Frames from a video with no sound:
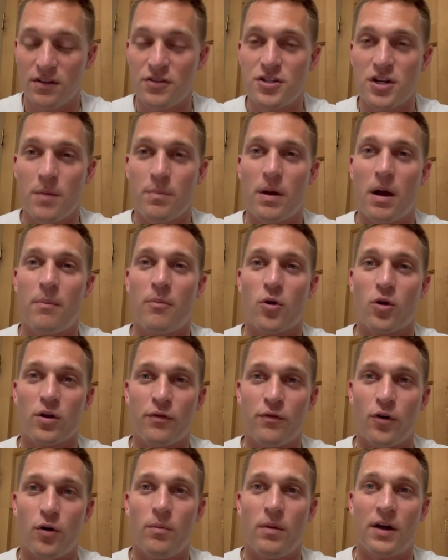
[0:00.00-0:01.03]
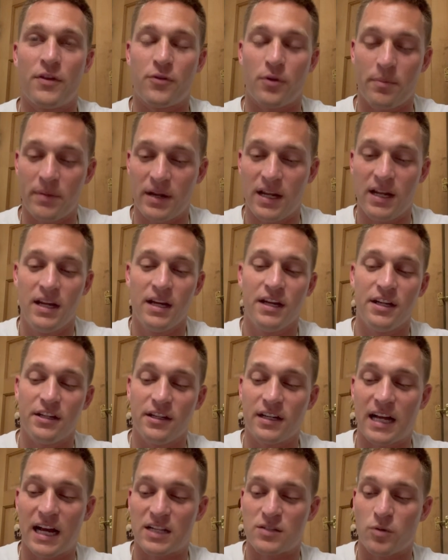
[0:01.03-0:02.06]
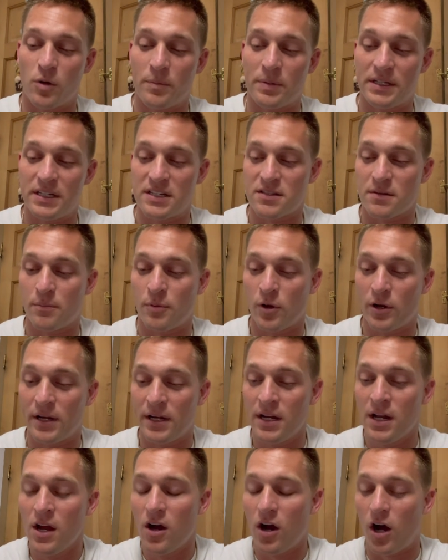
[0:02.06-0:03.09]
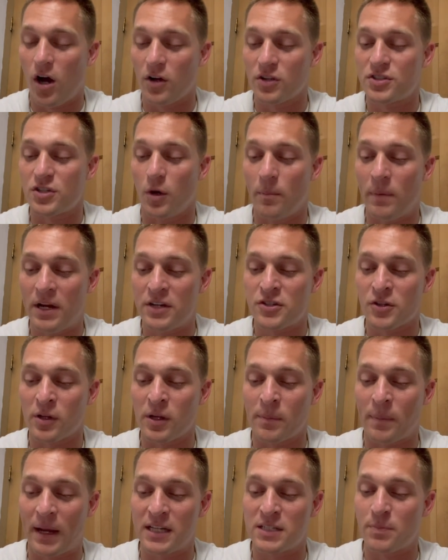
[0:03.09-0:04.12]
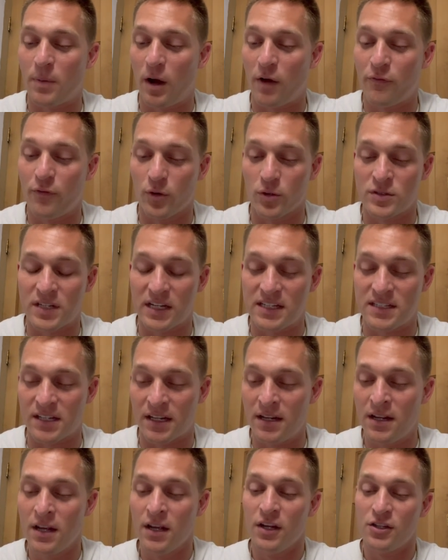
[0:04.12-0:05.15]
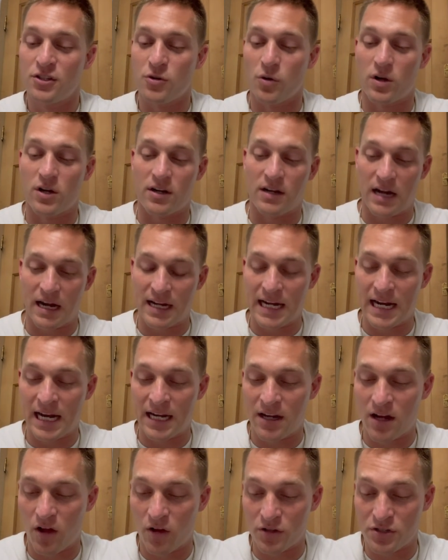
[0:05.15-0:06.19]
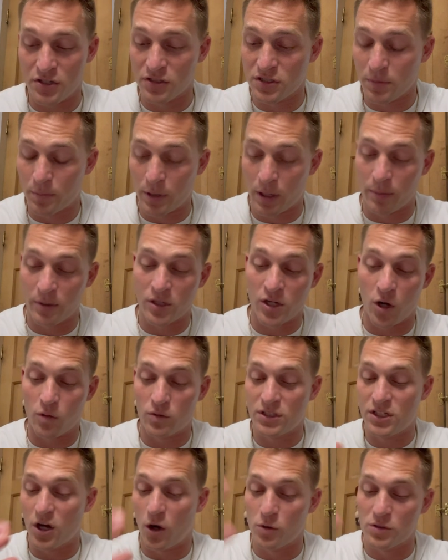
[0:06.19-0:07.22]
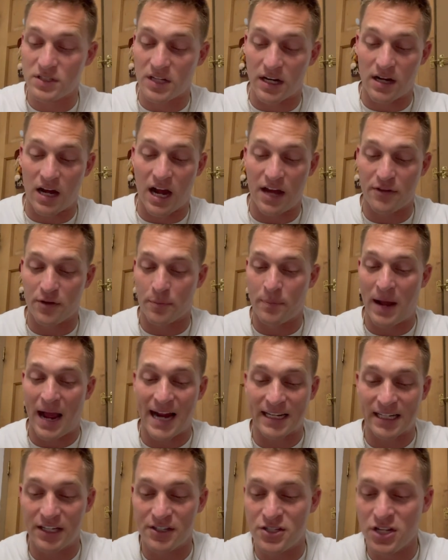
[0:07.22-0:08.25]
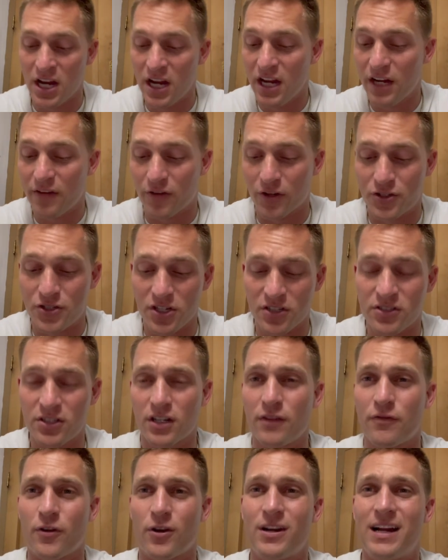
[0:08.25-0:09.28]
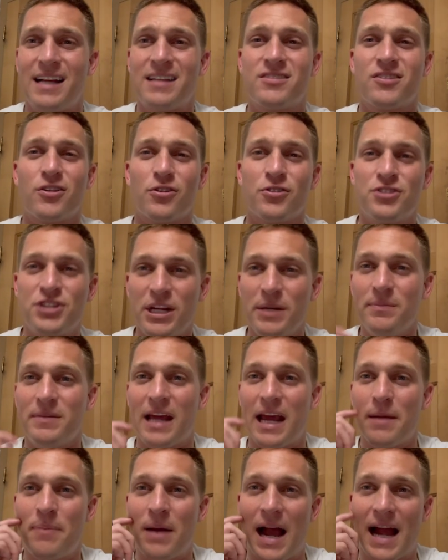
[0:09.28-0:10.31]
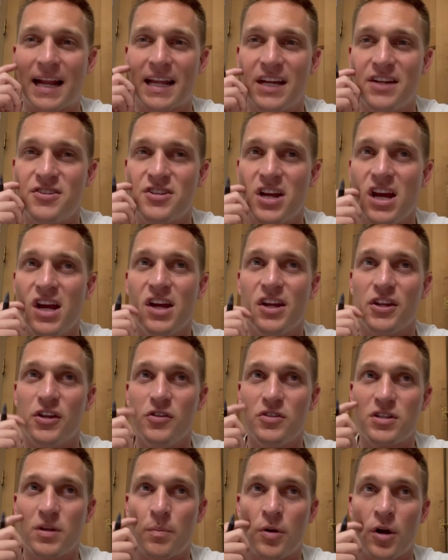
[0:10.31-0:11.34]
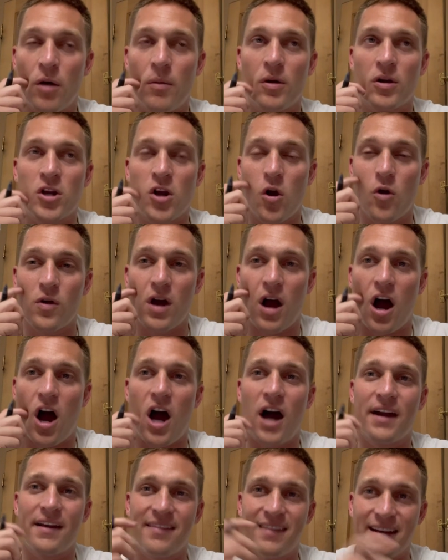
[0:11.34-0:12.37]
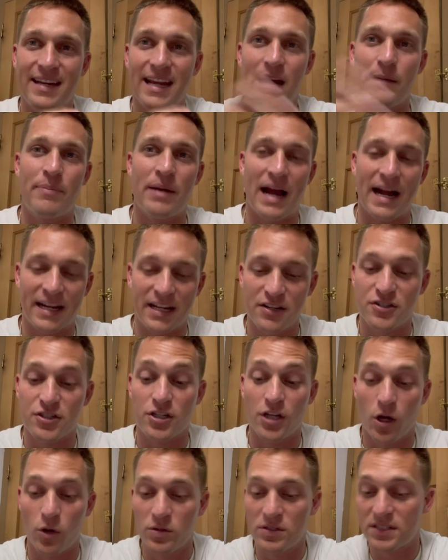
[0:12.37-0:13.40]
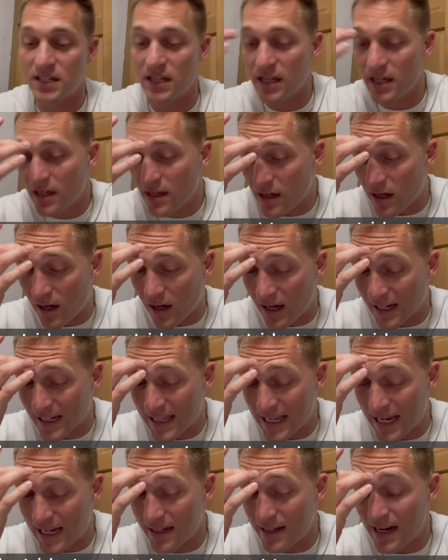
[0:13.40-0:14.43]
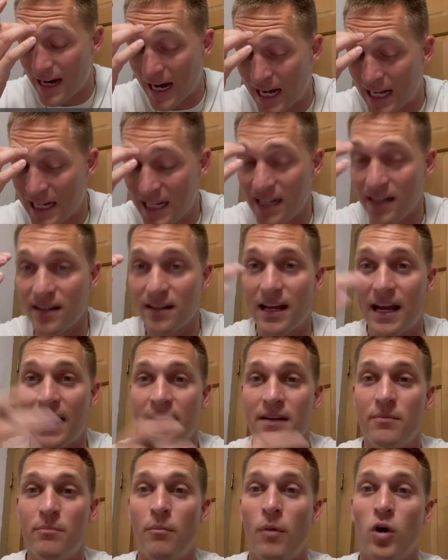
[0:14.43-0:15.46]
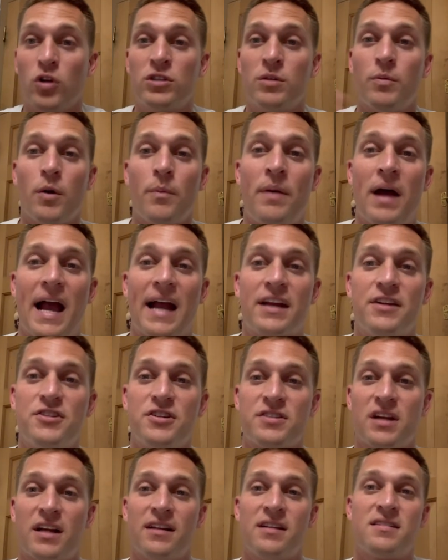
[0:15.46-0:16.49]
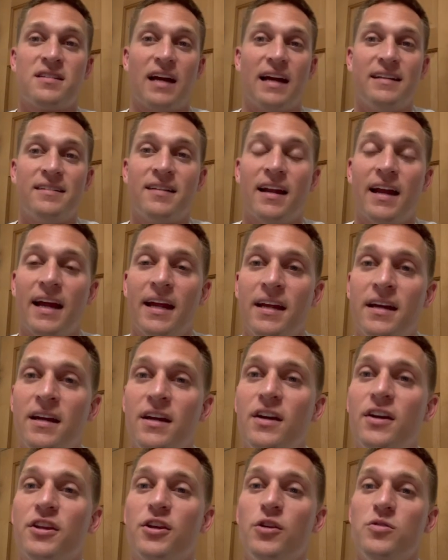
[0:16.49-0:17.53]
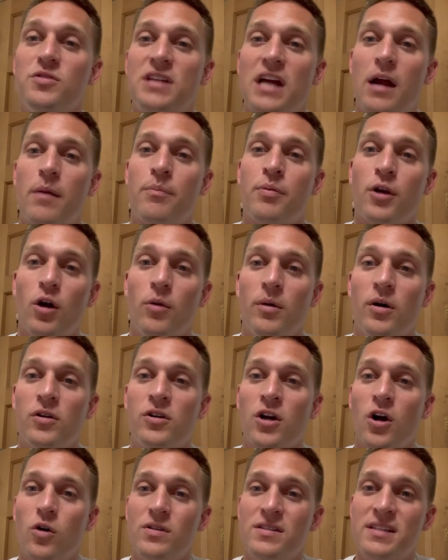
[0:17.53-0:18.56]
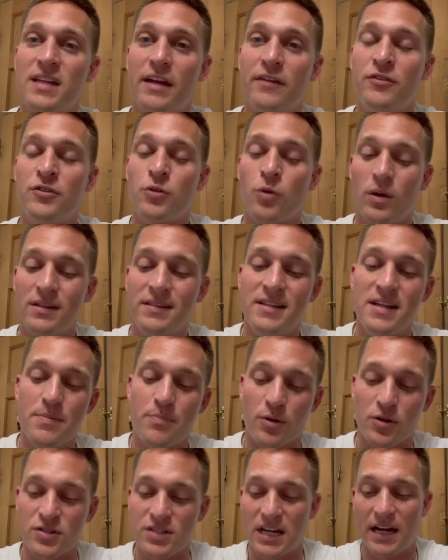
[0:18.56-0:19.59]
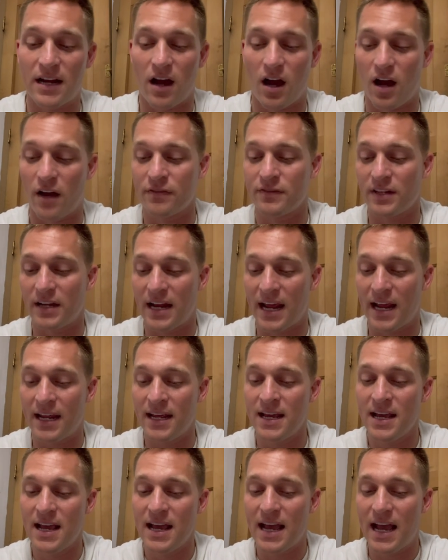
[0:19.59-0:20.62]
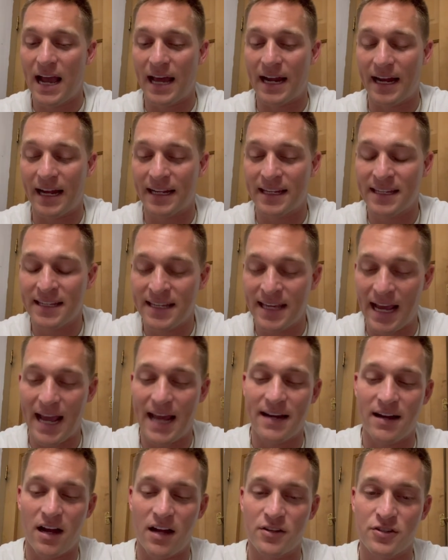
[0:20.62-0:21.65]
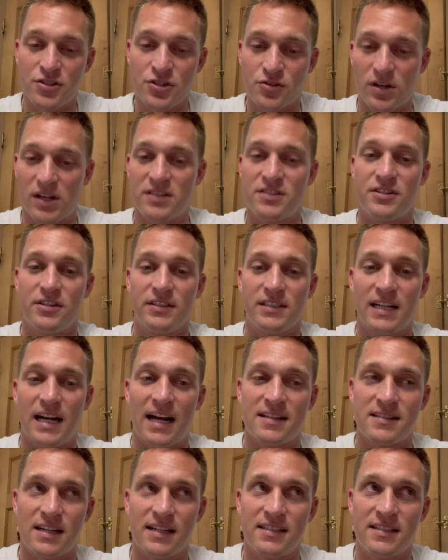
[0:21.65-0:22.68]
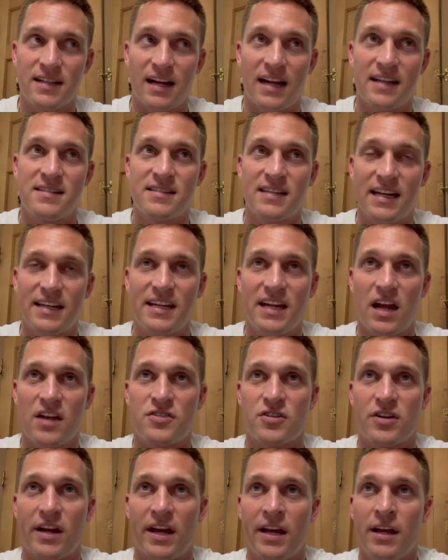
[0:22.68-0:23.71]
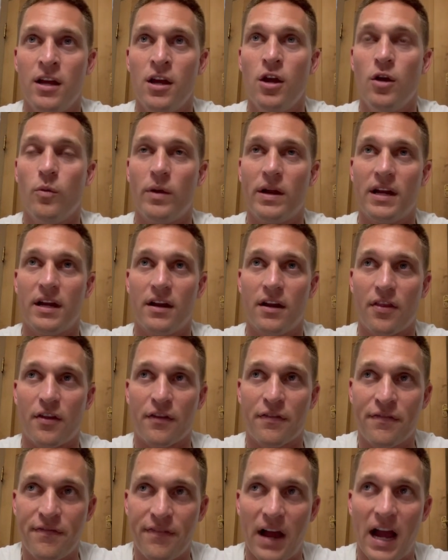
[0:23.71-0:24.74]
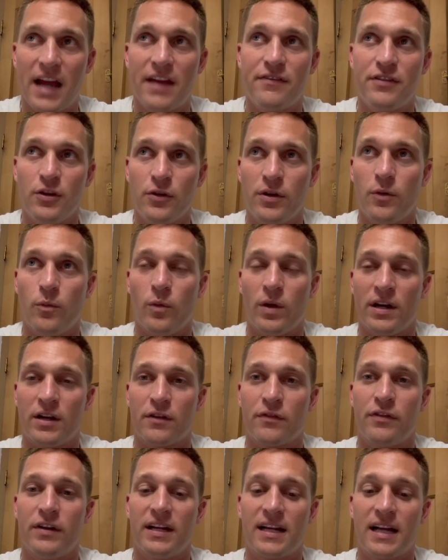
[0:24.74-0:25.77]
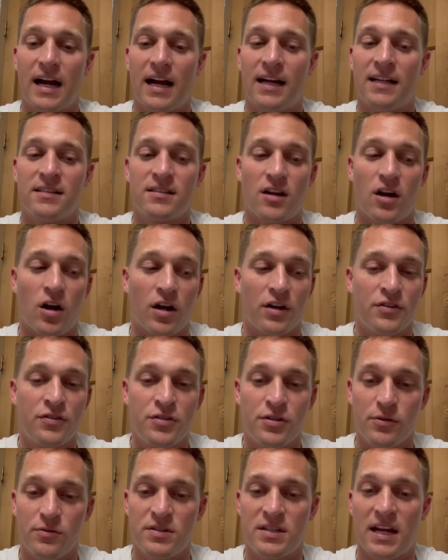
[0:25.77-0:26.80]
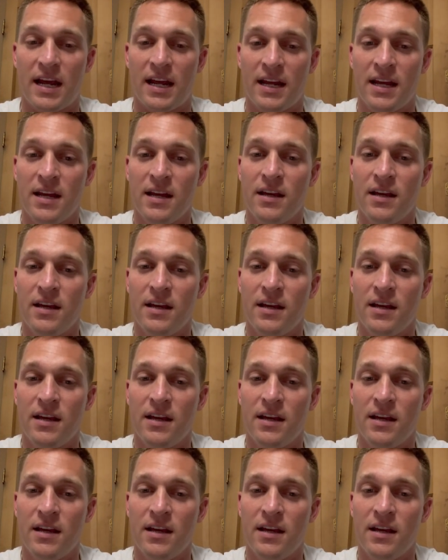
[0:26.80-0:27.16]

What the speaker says: Jump on board a full month with me. You guys won't be disappointed. Also, Major League Baseball full season, $299. Use the promo code GHOST on either package. If you're just looking for a nice little cheap day package, use the promo code on the day package, GHOST. Again, any and multiple packages on the site today, use that promo code, save 20% off today. And I cannot stress to you guys, I said yesterday, we had another 5-unit winner for you guys on Tuesday.